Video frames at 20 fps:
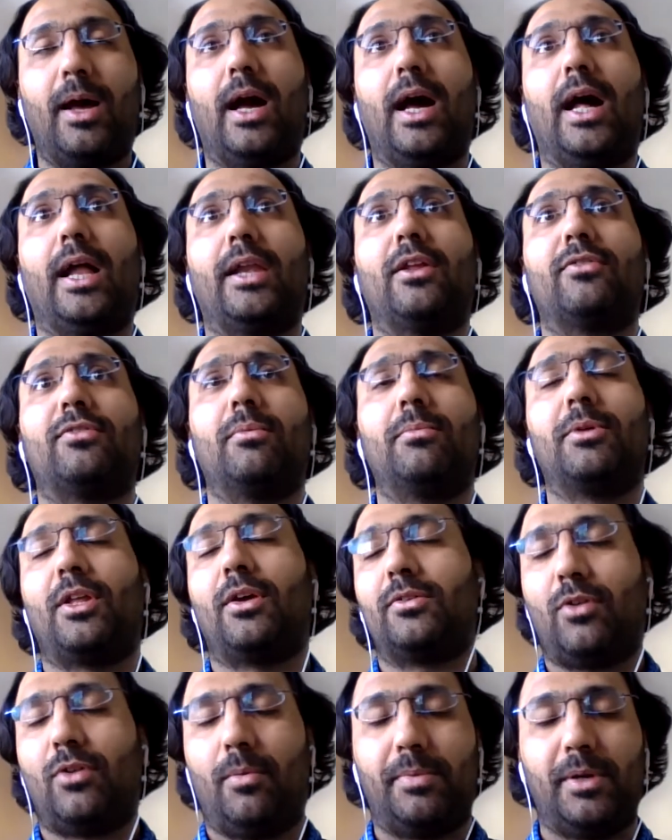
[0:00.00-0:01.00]
And some of
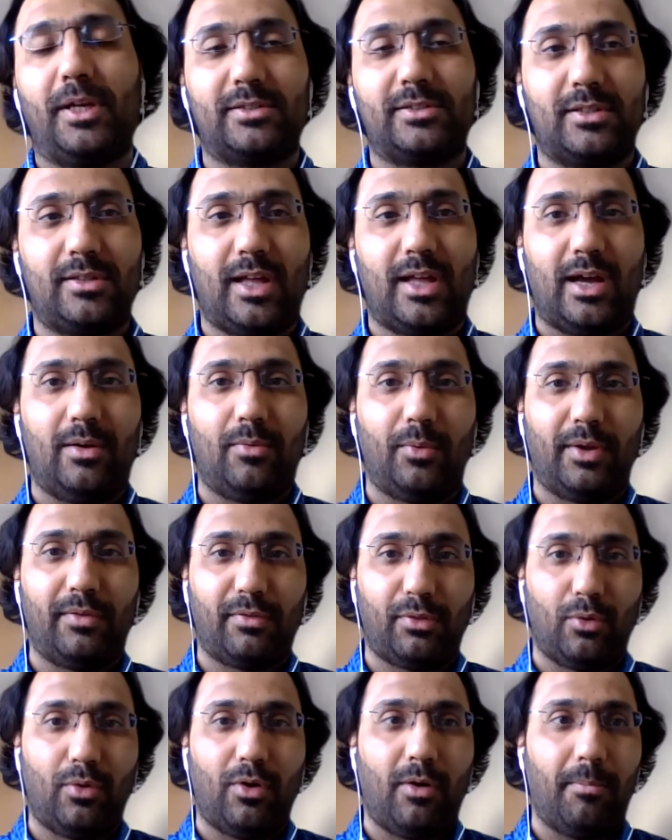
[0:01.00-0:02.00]
those topics that
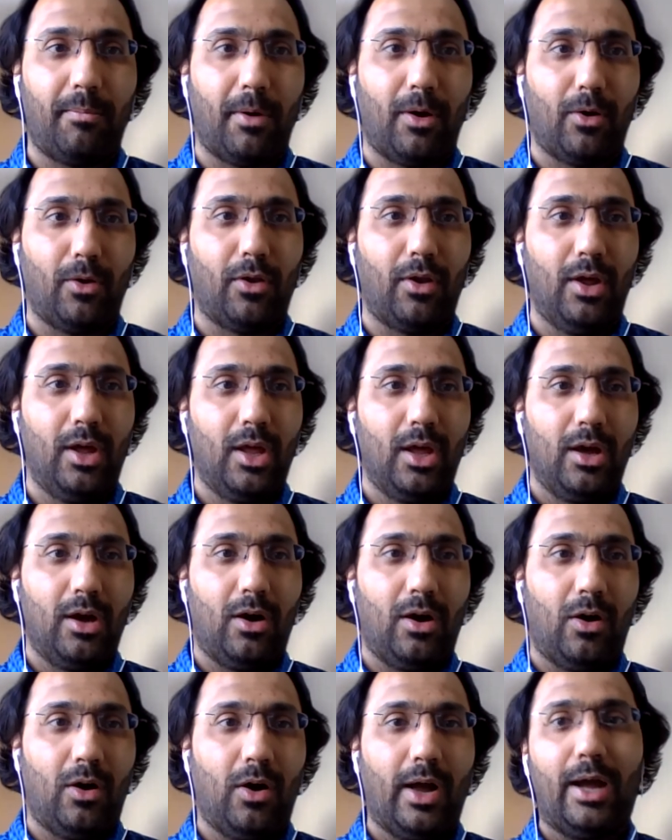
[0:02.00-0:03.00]
we've thought upon
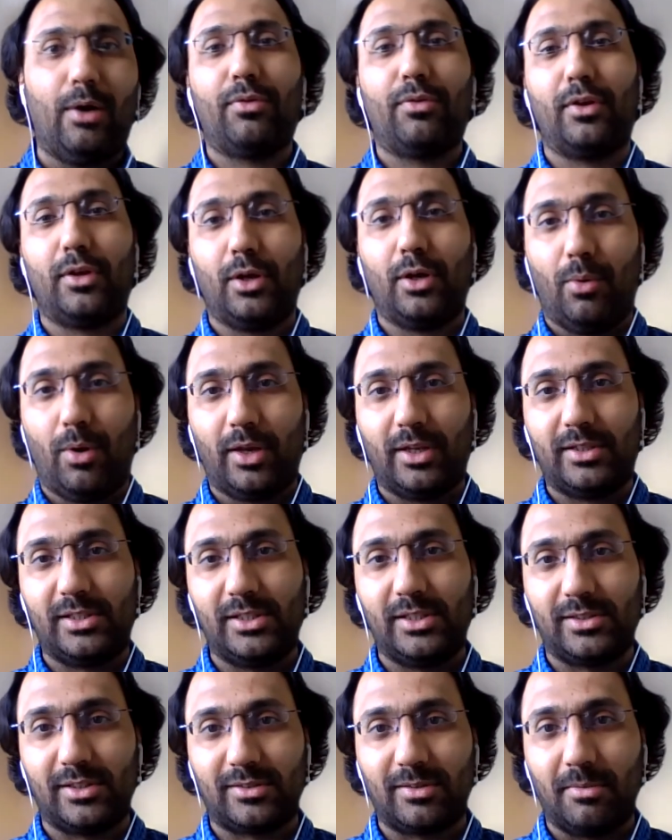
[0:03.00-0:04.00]
are health
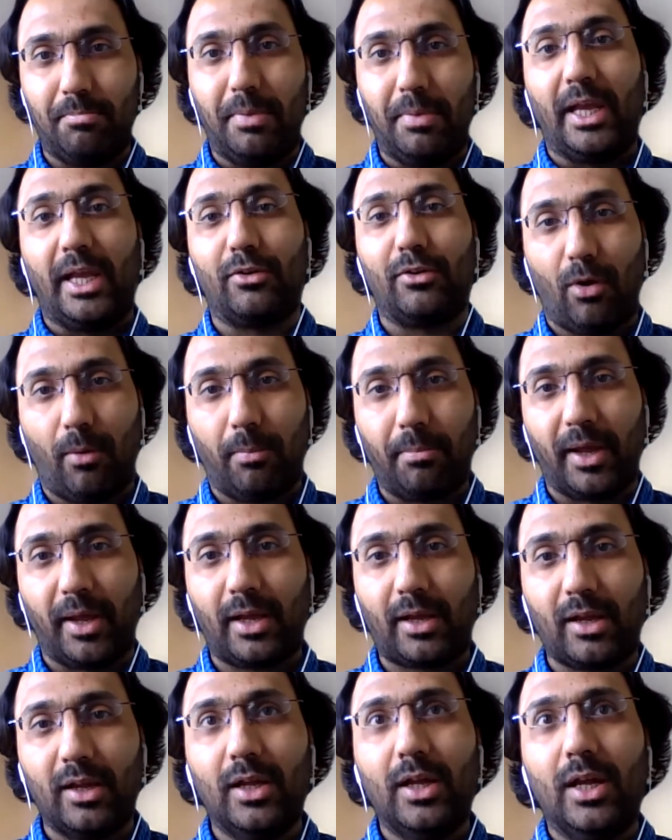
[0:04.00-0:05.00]
inequalities is a big
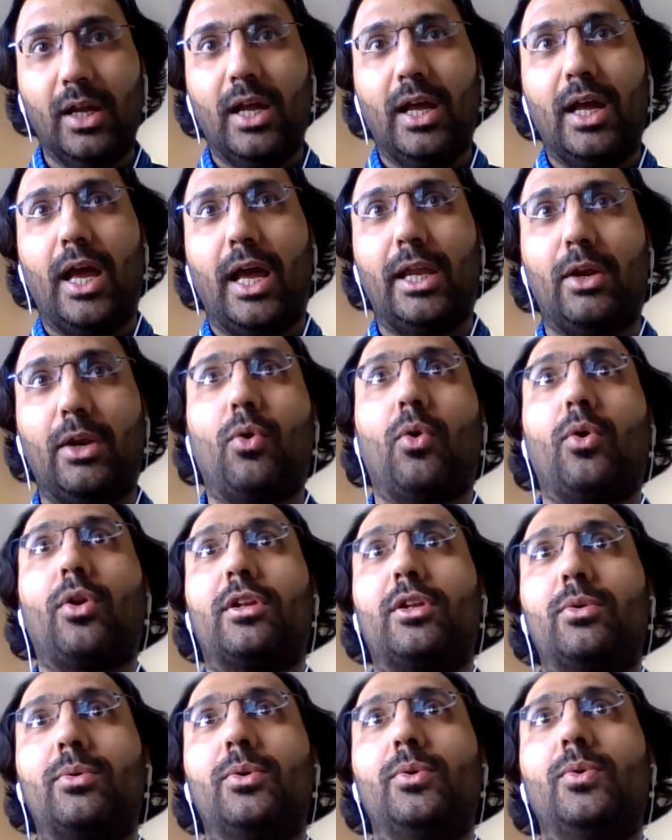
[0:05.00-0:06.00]
topic. And in
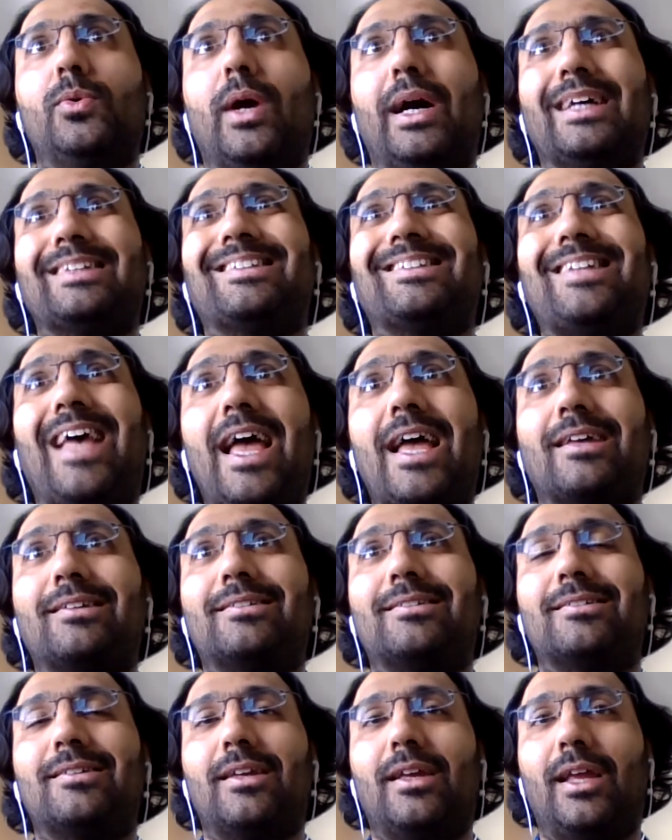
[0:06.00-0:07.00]
order to
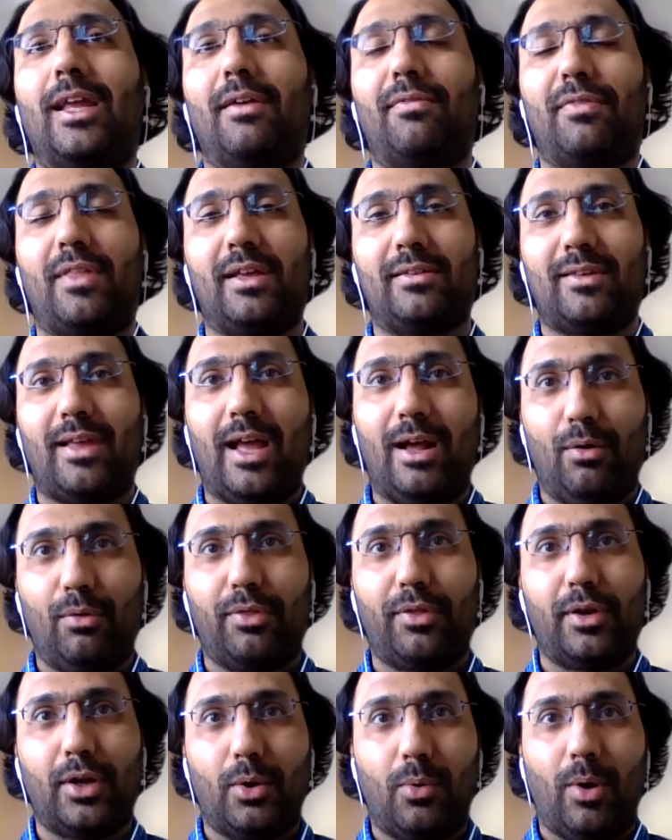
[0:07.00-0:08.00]
assess if there's a
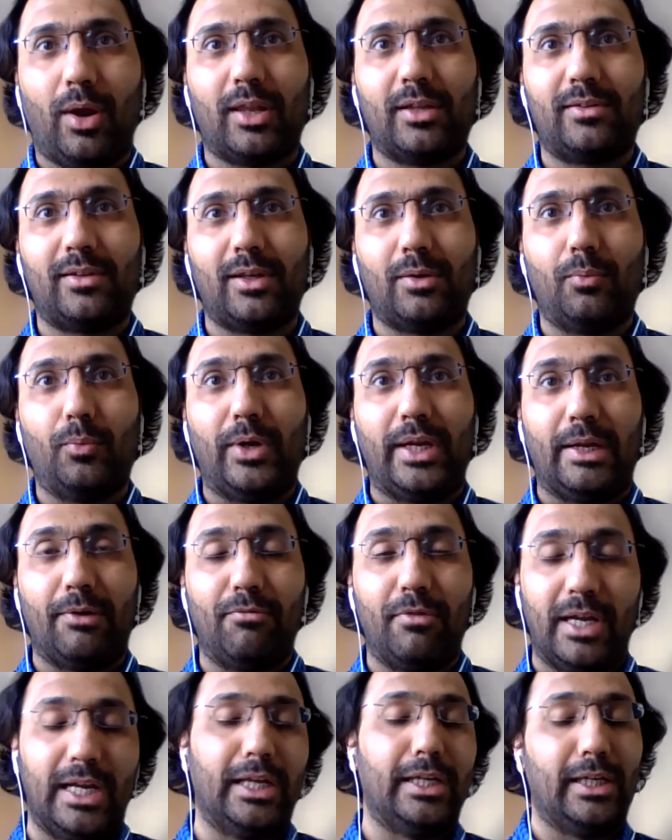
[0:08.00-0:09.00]
health inequality, we
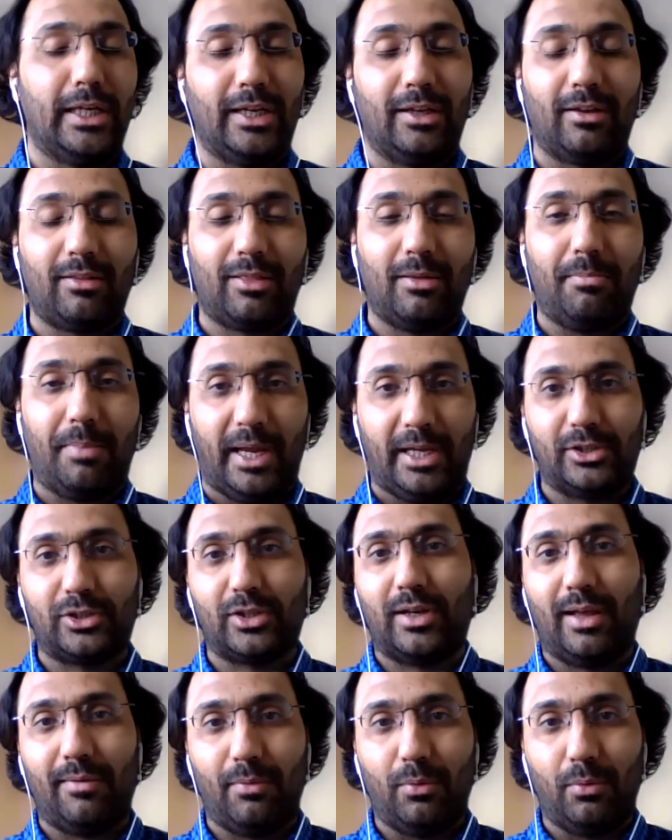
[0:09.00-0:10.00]
really needed the
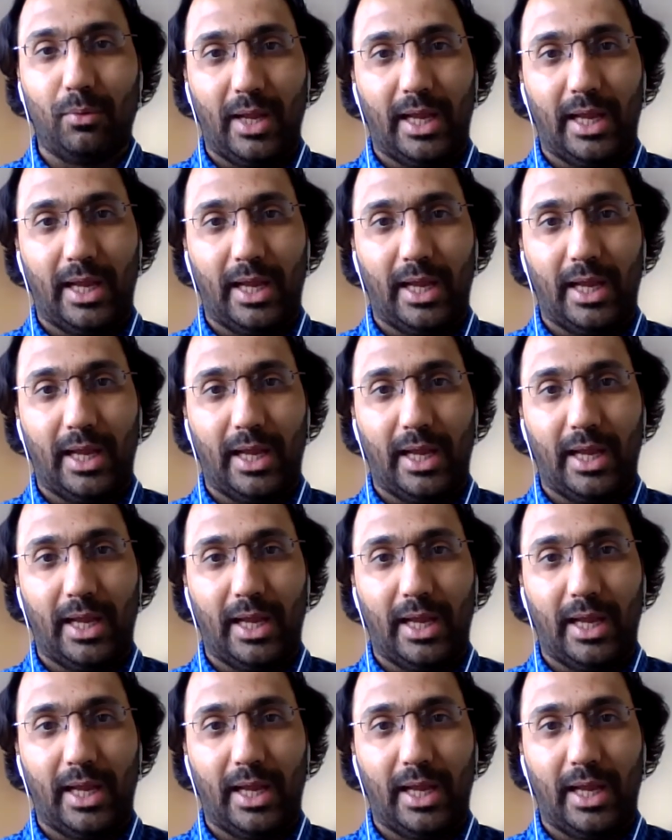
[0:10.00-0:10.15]
patient level